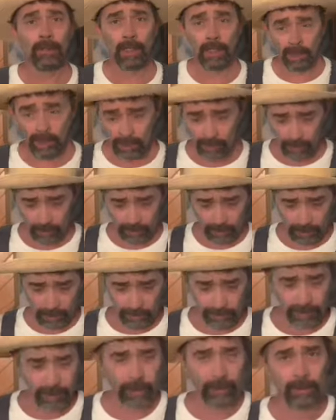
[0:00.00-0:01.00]
are
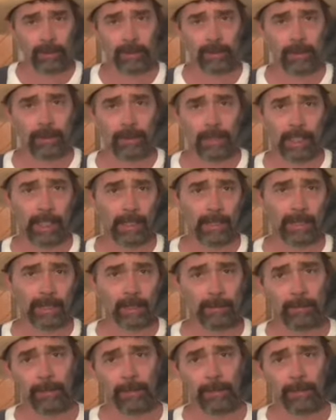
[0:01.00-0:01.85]
not Israelites,